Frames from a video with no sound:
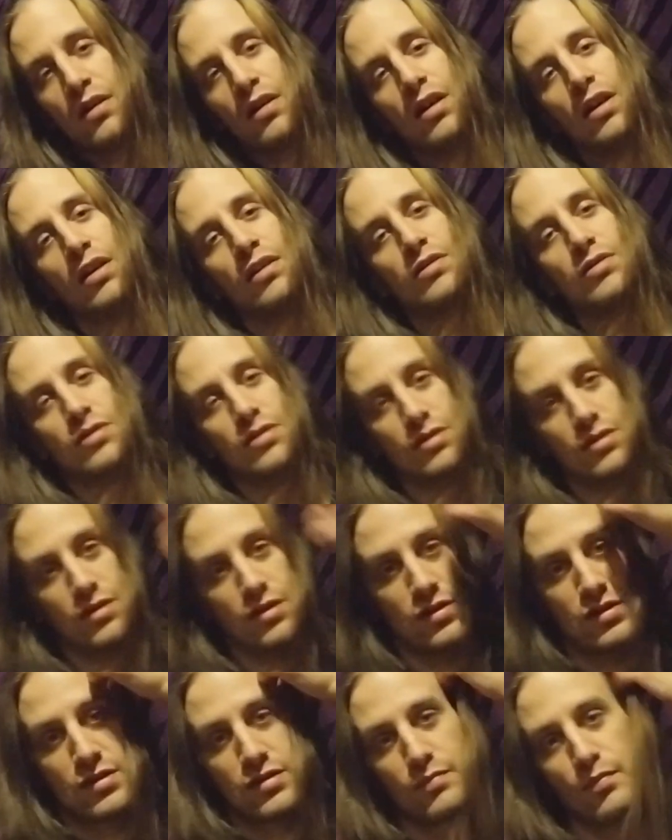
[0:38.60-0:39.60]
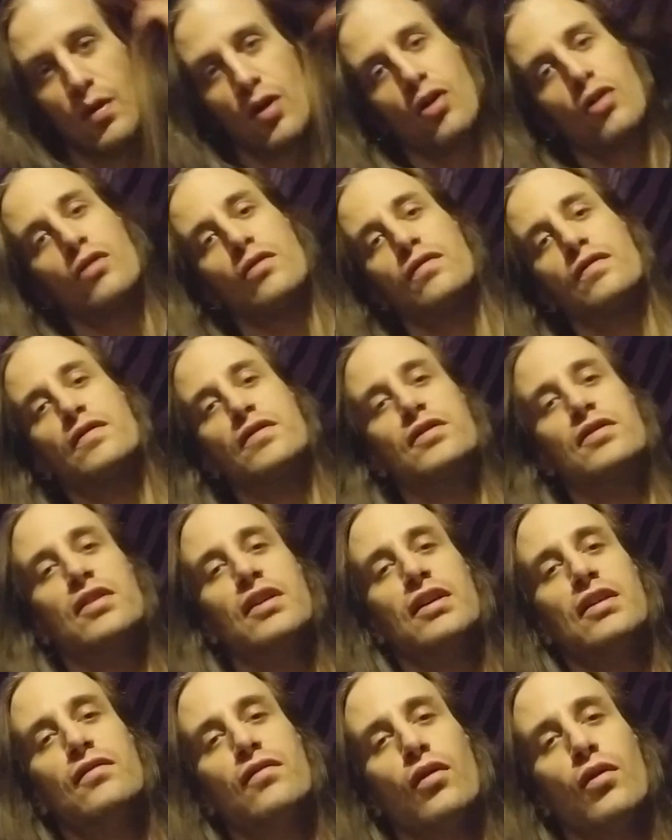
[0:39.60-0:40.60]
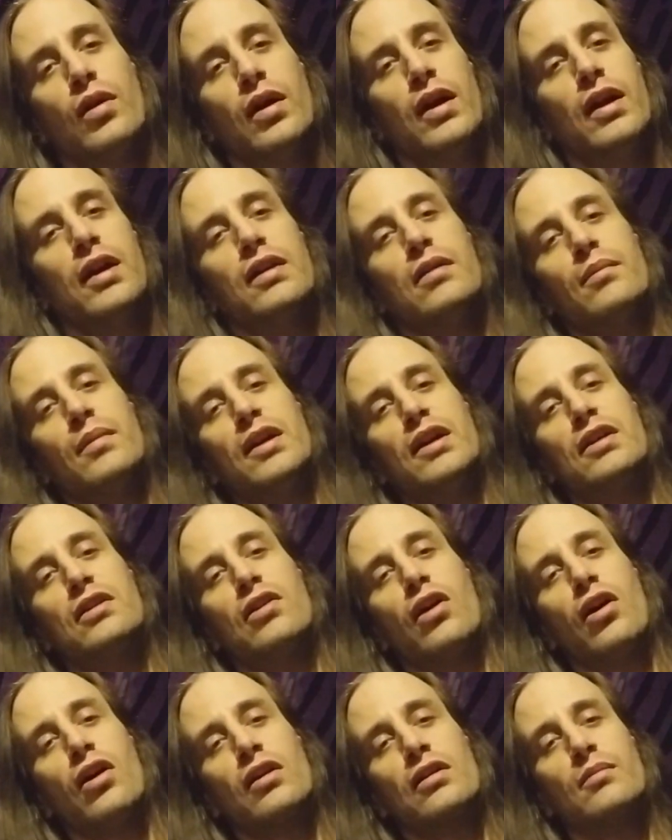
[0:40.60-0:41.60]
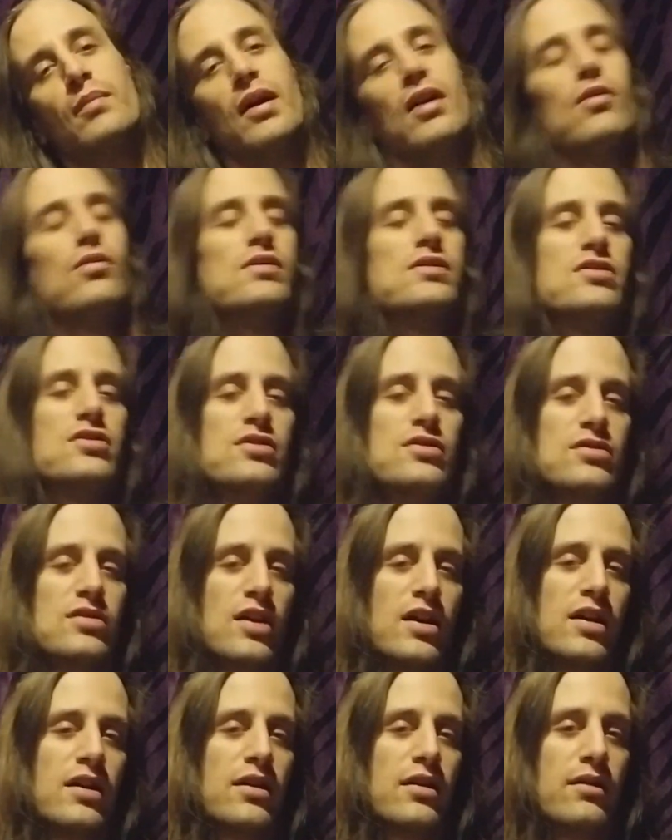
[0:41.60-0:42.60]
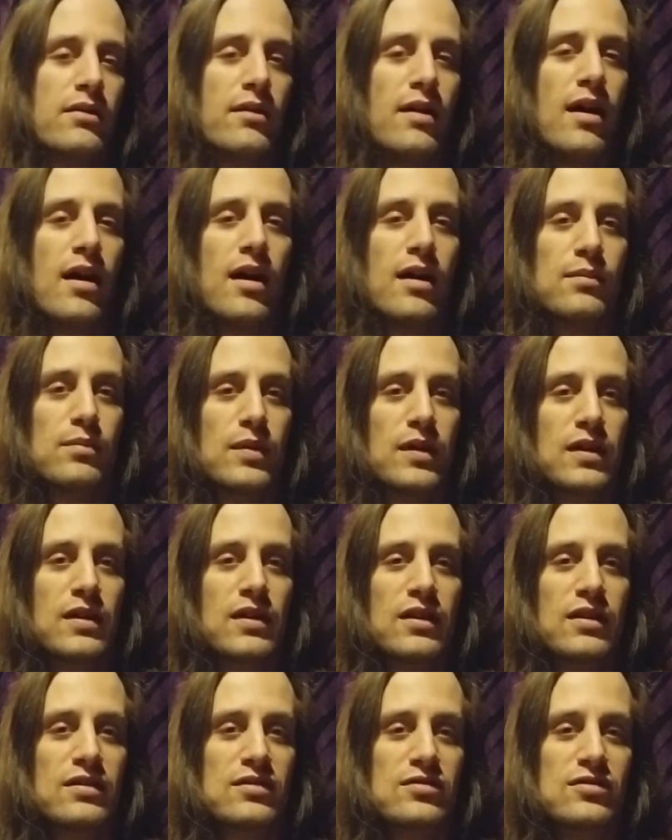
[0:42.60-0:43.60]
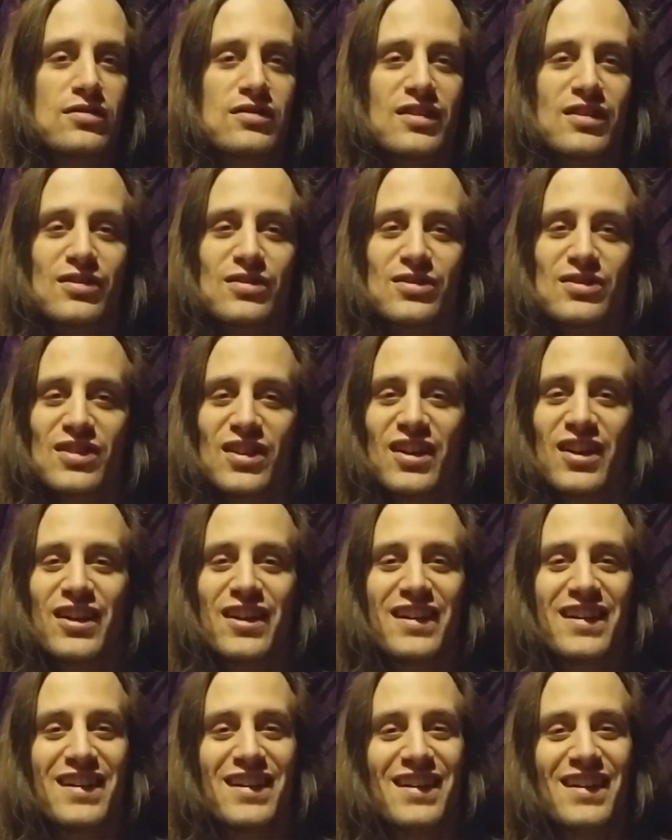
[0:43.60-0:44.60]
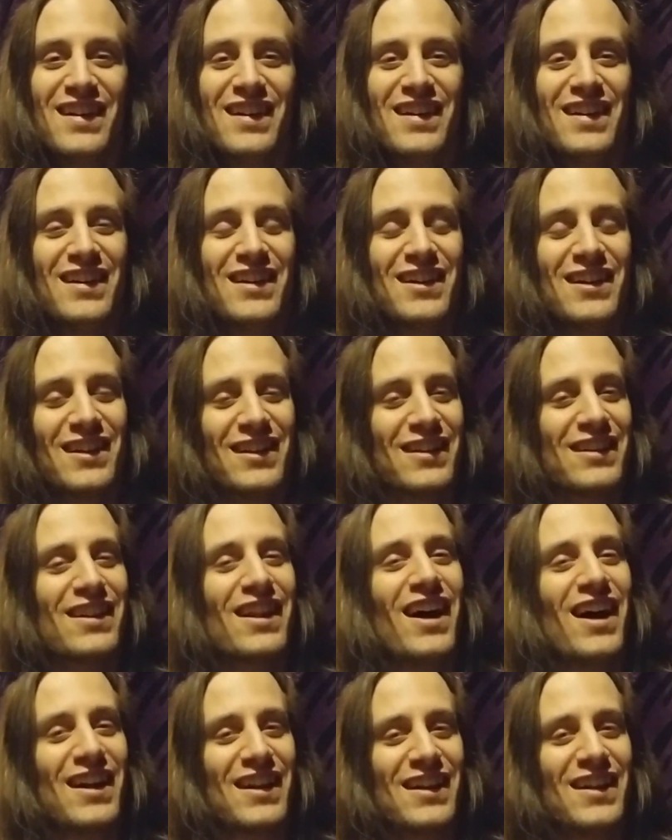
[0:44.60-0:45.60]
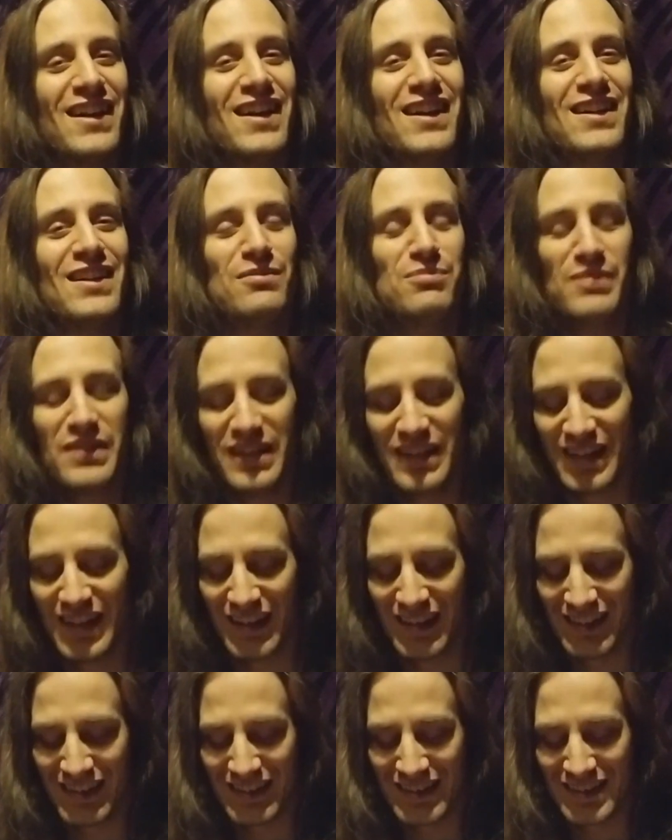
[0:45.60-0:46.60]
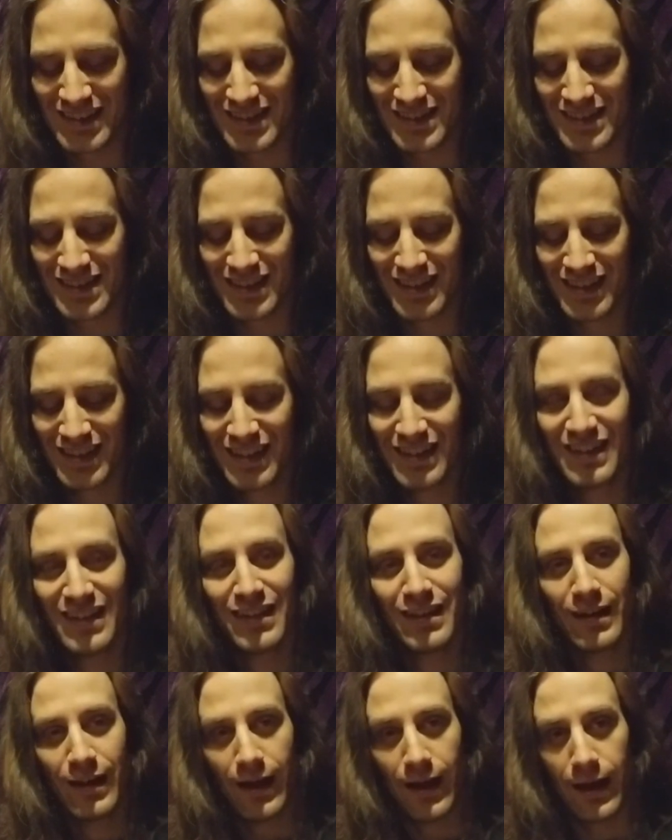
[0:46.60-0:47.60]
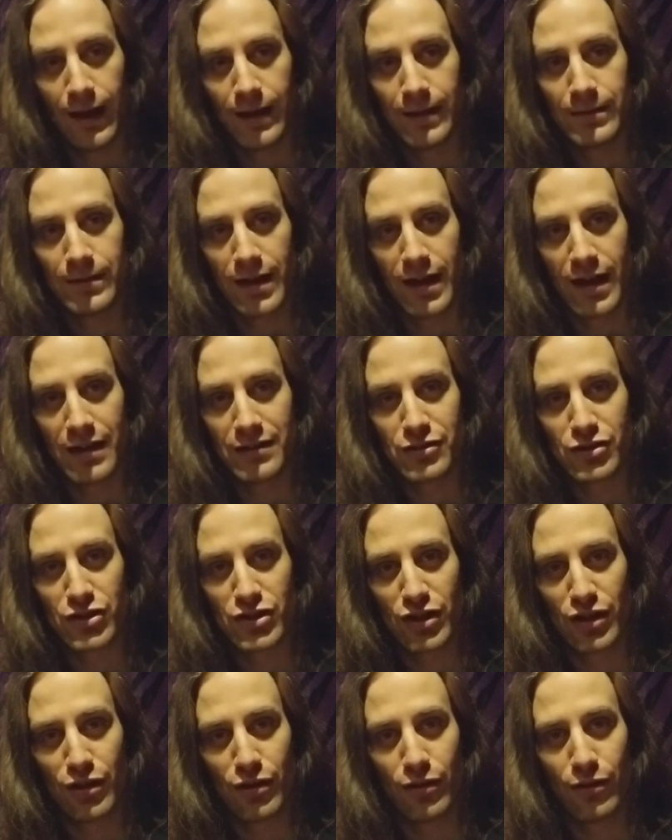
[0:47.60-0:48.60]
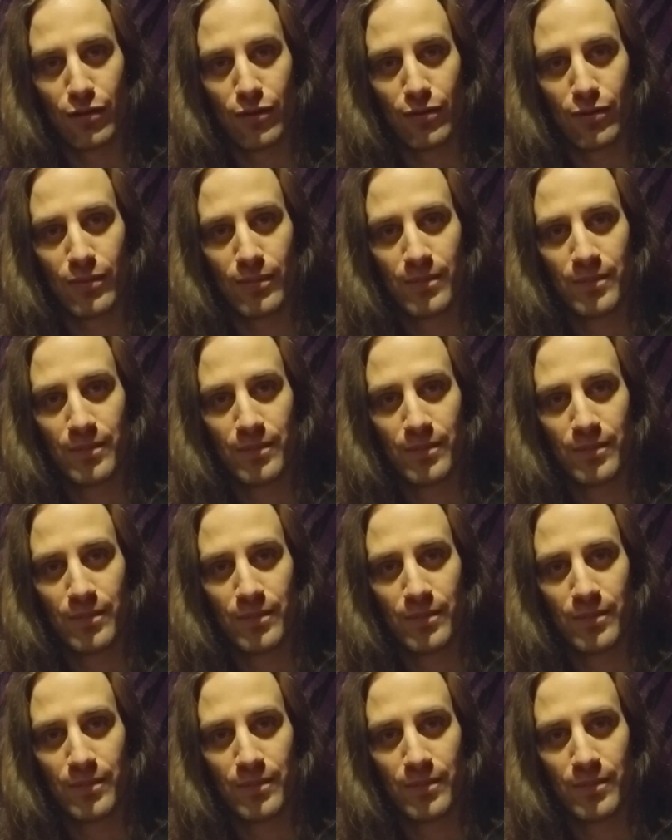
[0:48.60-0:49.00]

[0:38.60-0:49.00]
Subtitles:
it's the Smurfs' evil enemy Gargamel, which is like odd because there's like a lot of hidden meanings in that show.